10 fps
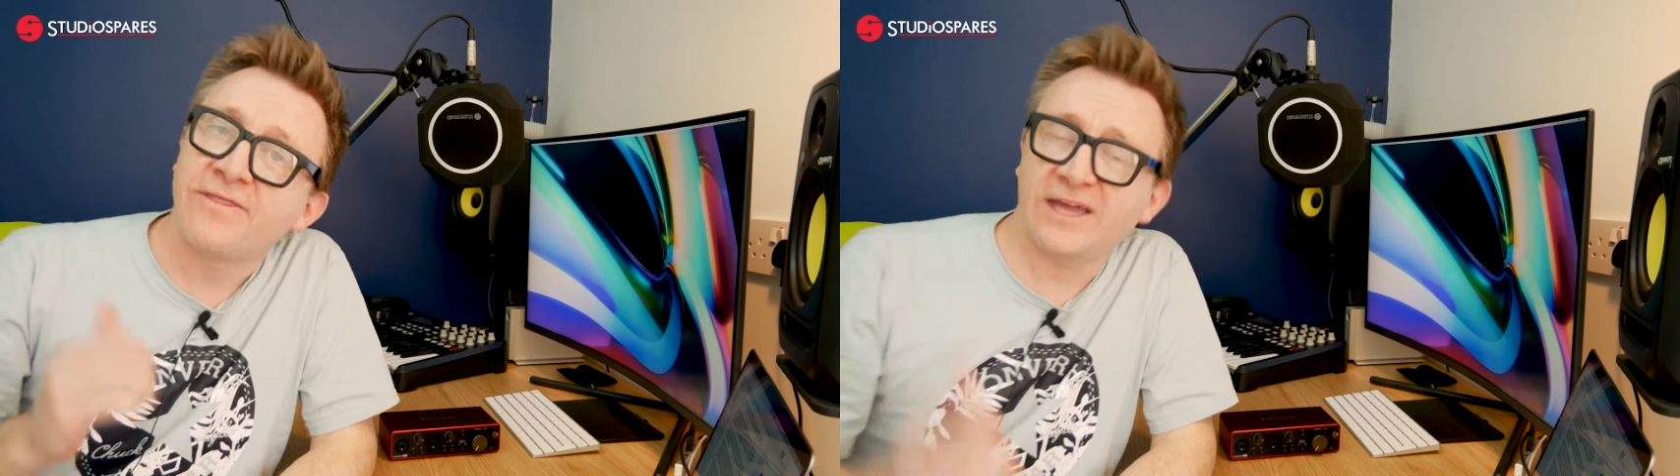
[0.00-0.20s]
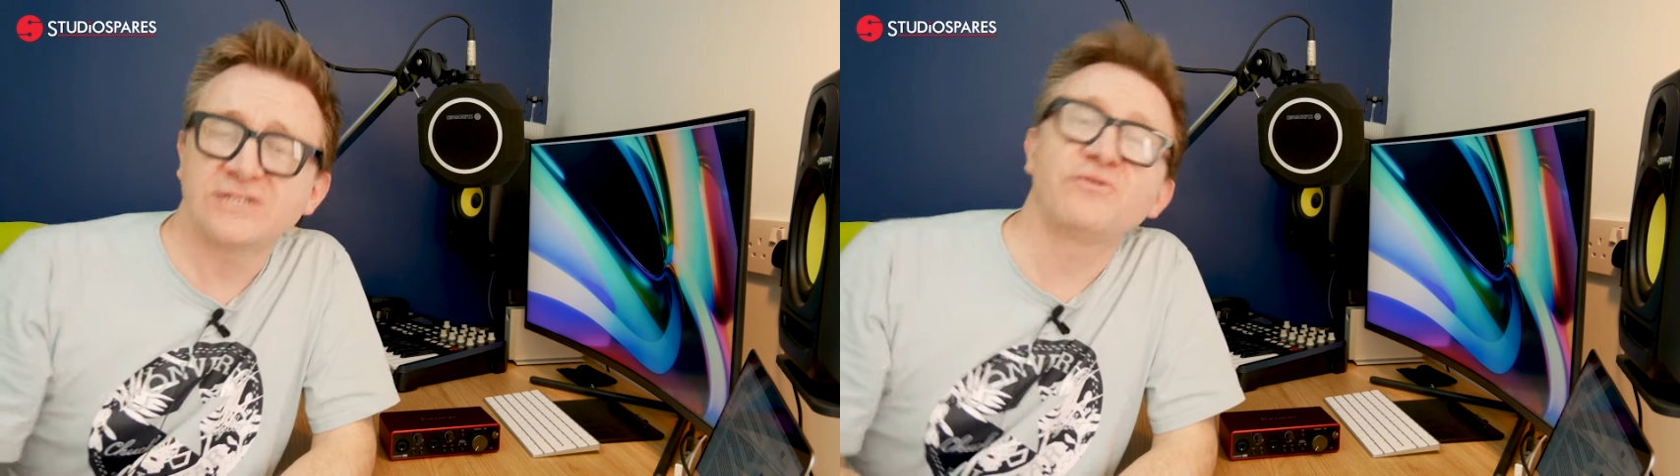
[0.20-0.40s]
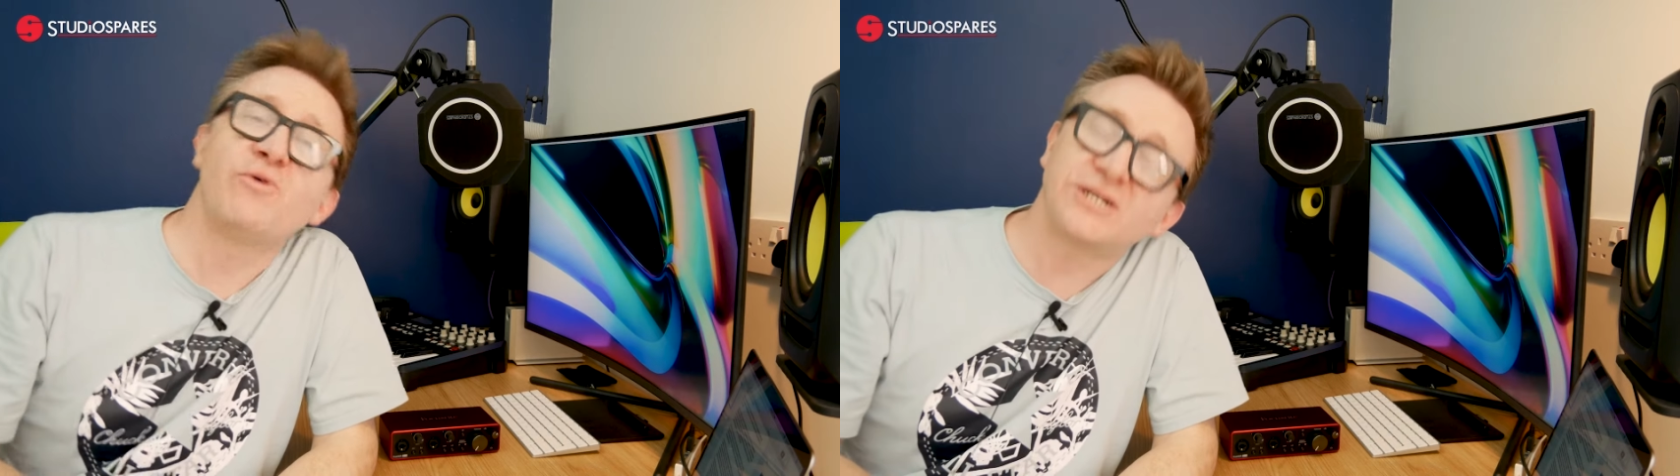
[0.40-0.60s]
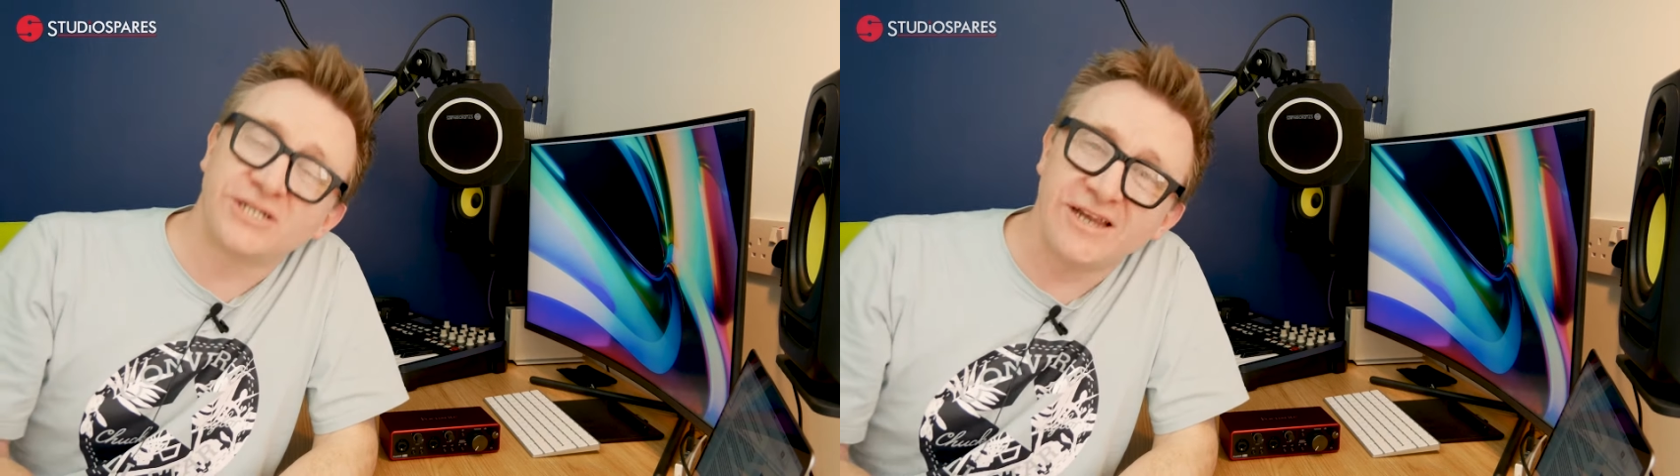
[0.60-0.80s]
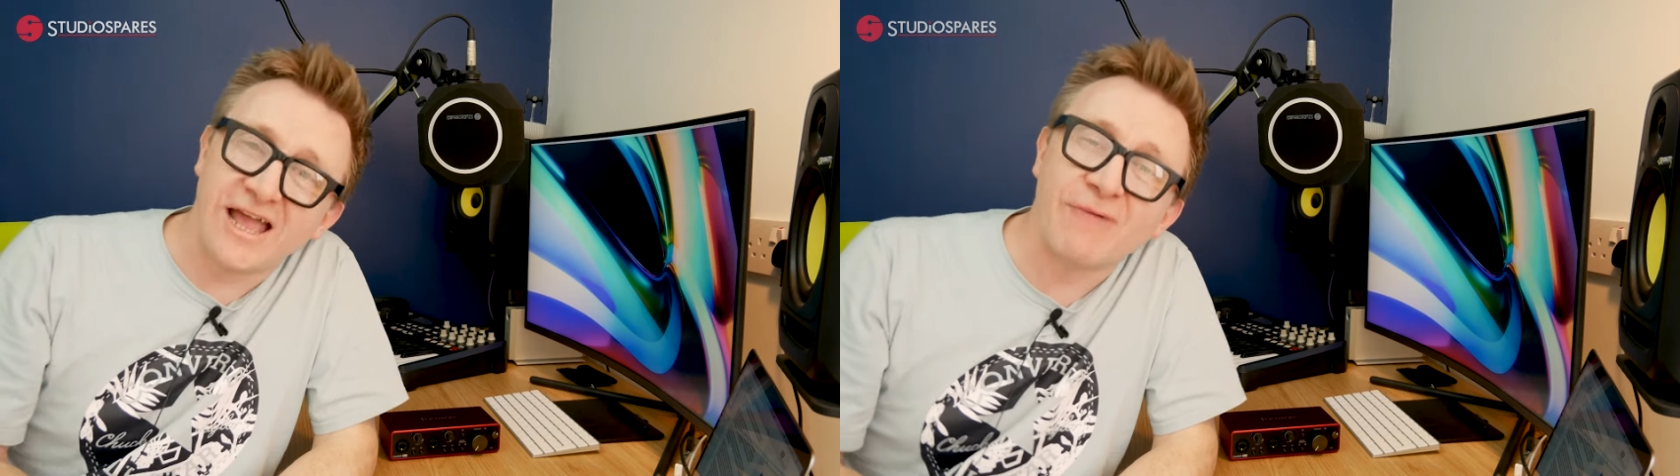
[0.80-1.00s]
Thanks for
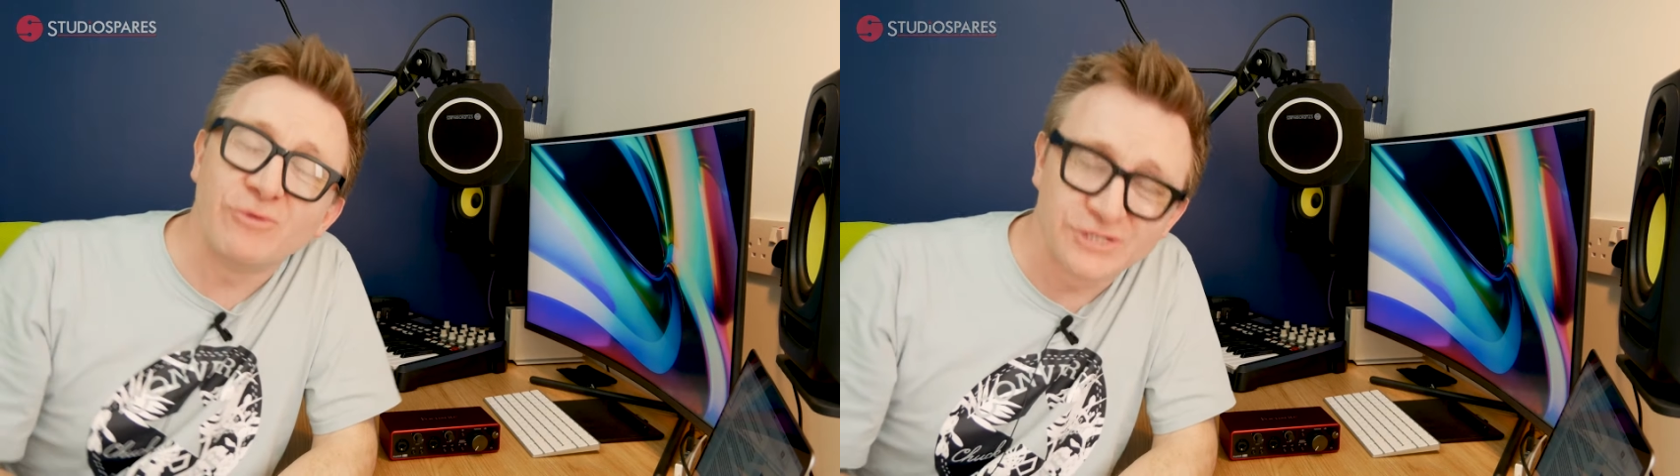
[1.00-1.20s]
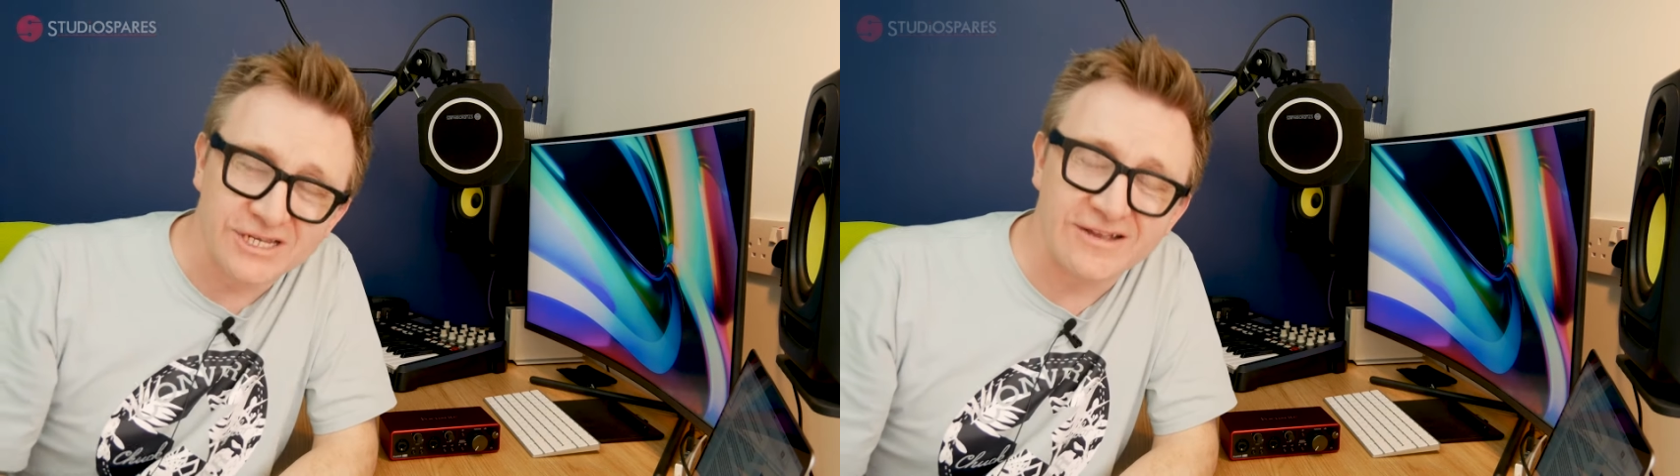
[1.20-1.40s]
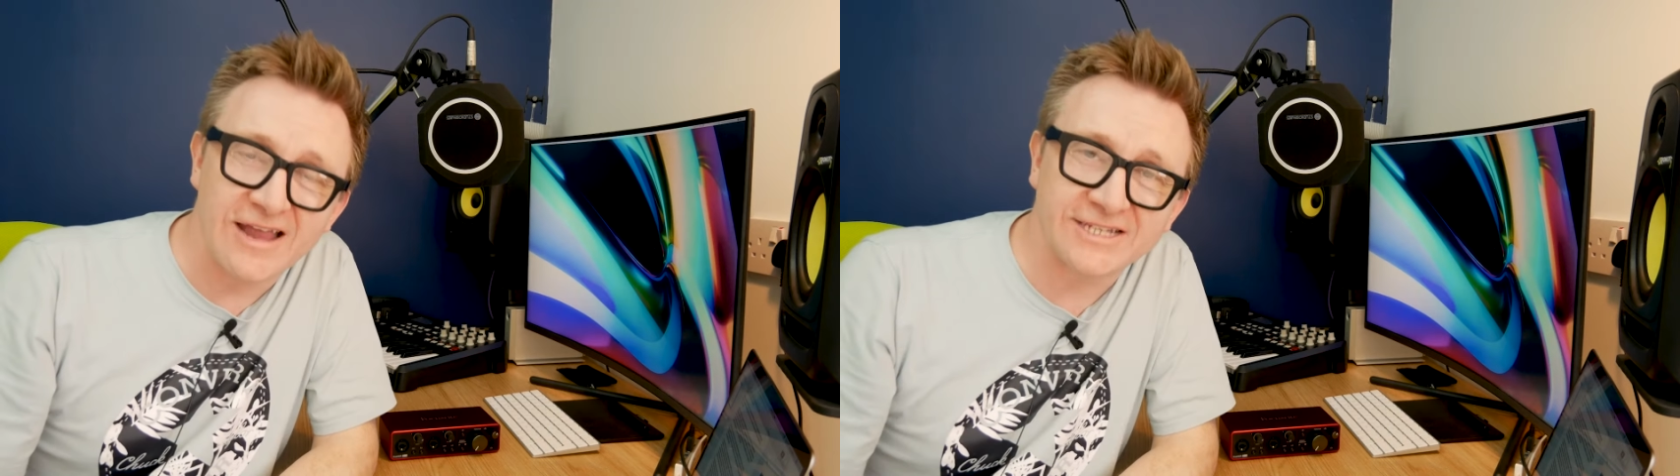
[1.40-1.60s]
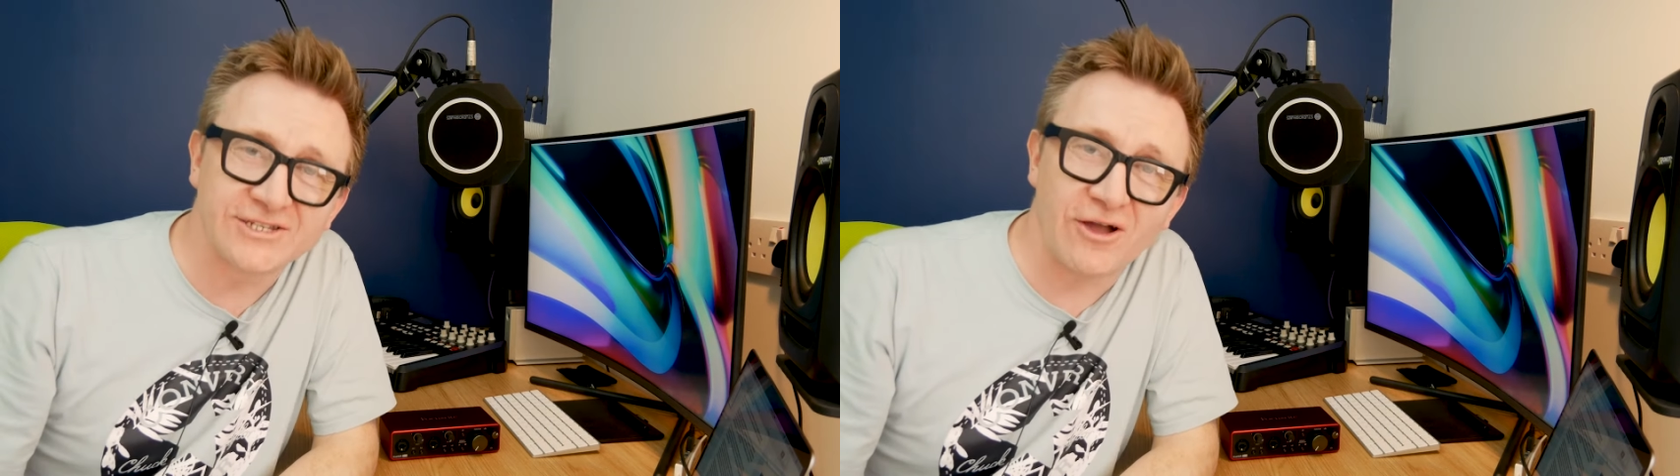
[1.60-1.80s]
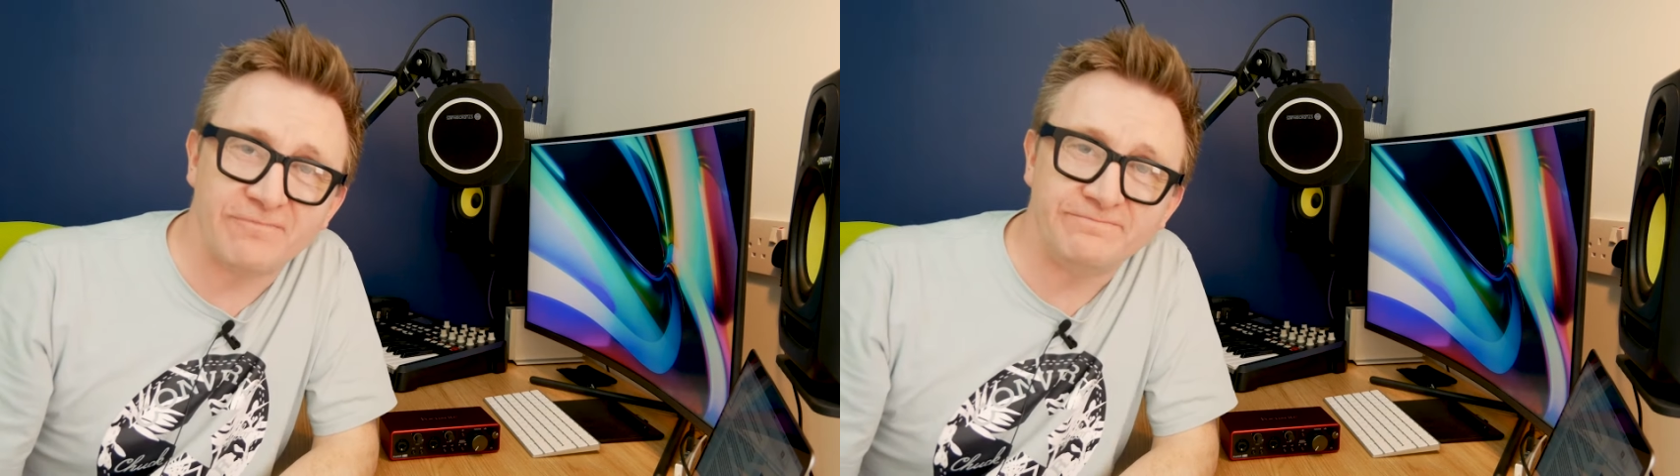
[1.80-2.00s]
watching, and we'll see you
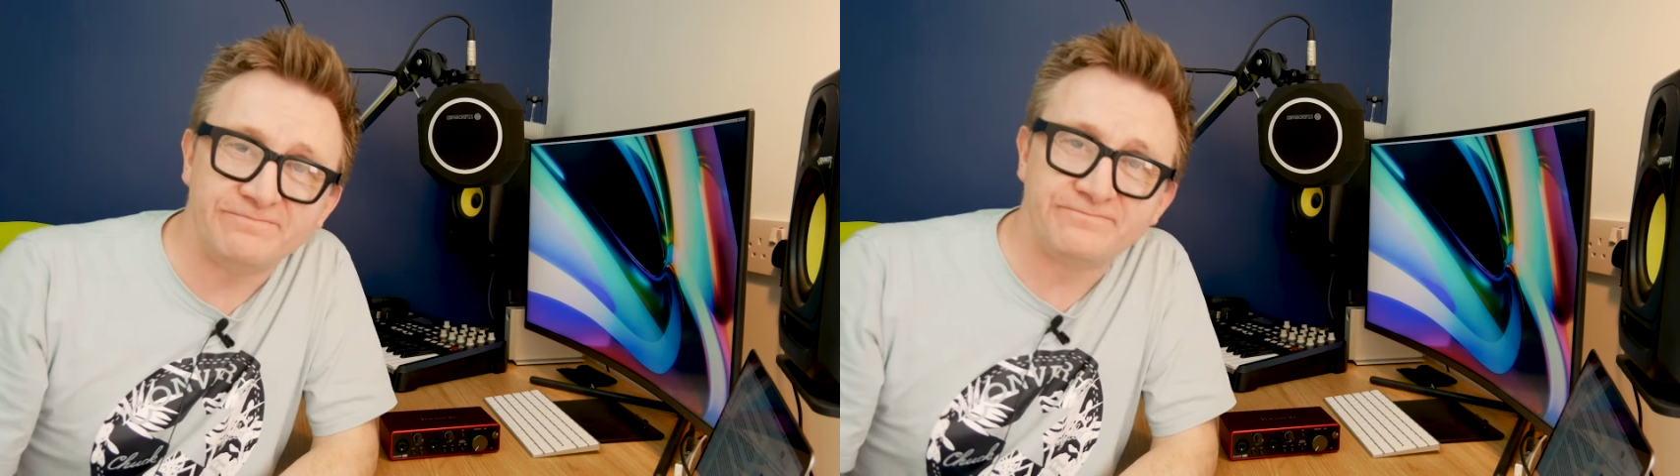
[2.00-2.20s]
next time.